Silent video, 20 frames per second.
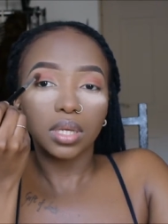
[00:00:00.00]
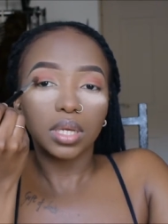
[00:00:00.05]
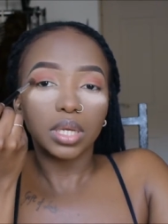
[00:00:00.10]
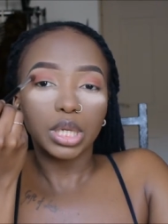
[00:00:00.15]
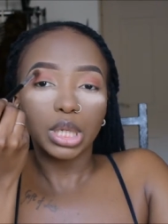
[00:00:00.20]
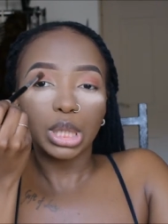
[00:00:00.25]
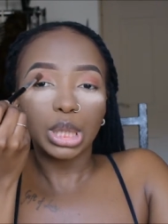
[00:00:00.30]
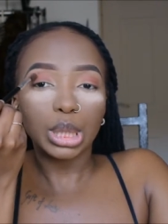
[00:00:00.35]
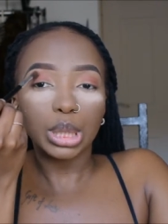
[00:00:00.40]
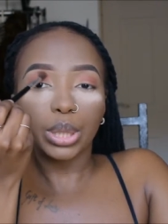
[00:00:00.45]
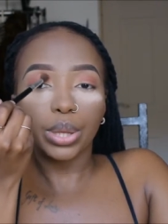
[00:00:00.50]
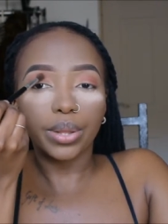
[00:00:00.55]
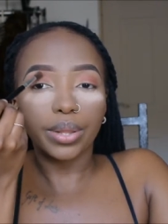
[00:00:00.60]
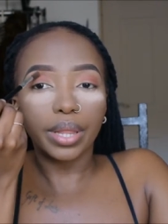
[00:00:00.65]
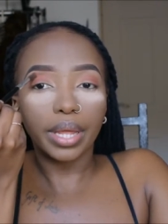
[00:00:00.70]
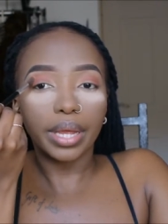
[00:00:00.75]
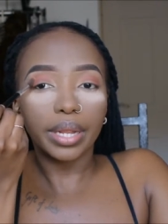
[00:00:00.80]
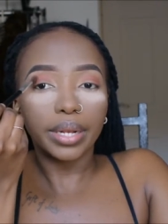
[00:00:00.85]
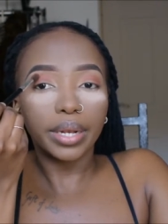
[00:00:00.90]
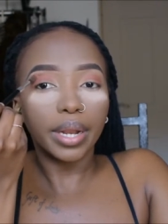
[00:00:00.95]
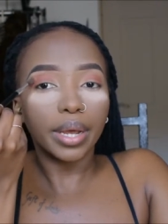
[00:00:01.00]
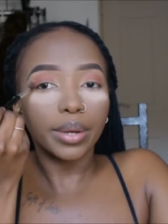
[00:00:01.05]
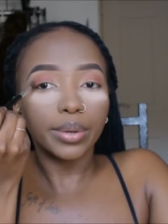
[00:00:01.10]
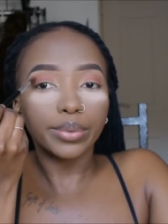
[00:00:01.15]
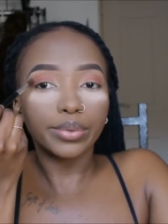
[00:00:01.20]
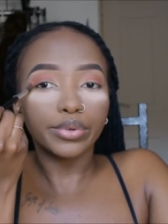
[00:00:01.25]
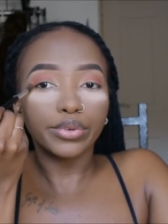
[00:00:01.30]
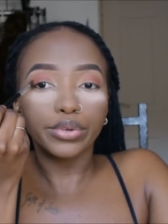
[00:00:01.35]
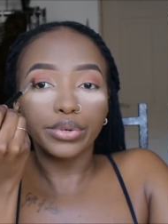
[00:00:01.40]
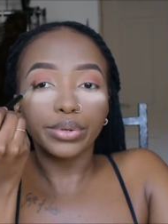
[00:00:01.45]
she's all that now
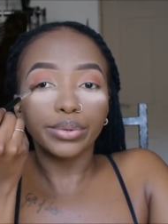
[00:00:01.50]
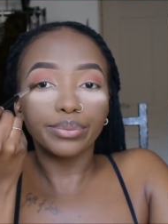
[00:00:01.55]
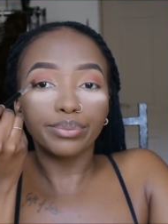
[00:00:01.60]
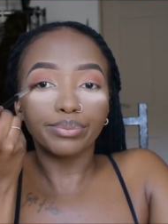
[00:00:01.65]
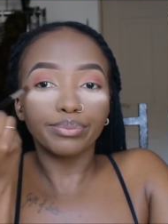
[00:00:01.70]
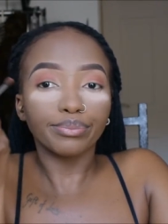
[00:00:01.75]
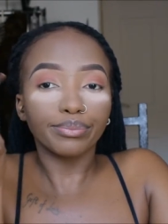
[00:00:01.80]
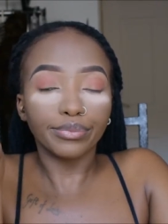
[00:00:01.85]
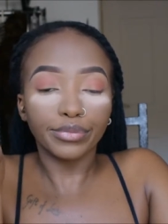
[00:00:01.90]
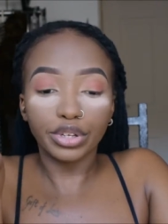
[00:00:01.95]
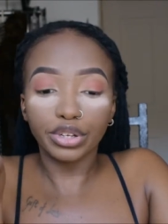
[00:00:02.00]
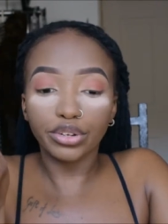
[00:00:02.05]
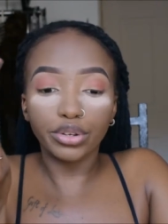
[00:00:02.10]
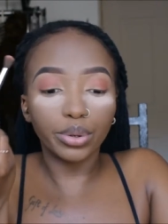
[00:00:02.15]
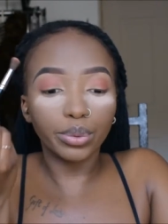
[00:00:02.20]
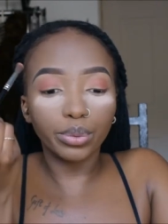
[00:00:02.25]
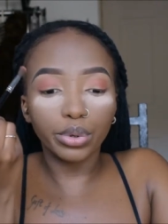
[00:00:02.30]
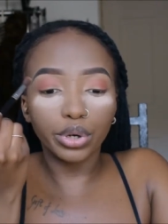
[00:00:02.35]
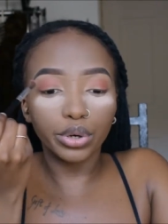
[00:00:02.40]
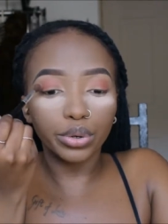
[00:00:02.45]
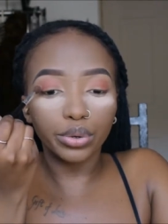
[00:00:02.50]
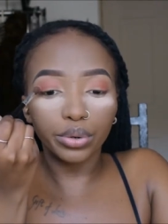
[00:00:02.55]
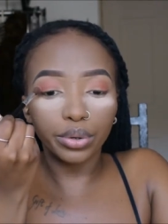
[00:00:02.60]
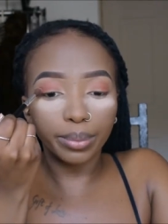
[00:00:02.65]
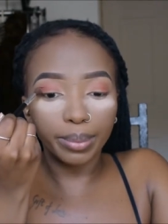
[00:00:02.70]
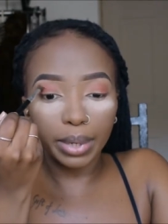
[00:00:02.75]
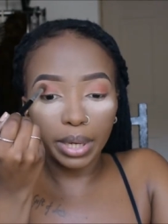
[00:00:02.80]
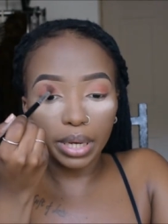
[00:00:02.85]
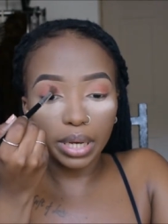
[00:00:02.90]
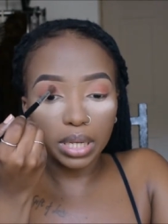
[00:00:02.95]
she she don't care
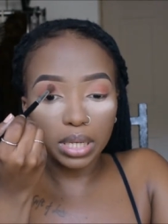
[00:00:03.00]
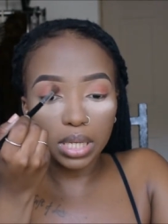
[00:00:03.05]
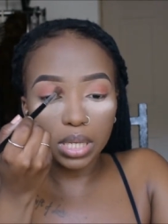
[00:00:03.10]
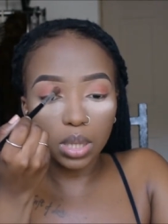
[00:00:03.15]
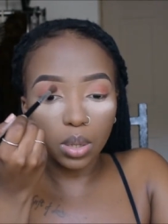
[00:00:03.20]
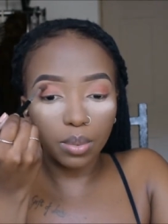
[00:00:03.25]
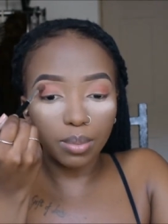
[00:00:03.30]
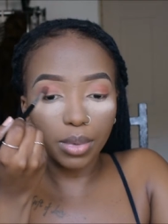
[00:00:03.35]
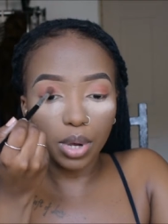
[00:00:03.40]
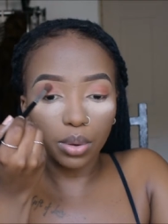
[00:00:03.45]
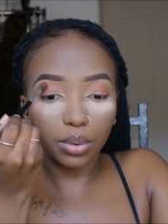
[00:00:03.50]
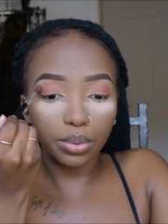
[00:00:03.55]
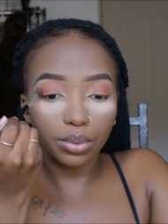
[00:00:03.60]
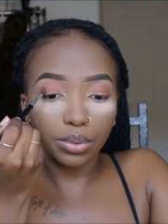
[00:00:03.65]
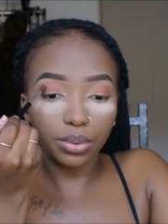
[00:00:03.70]
about us no more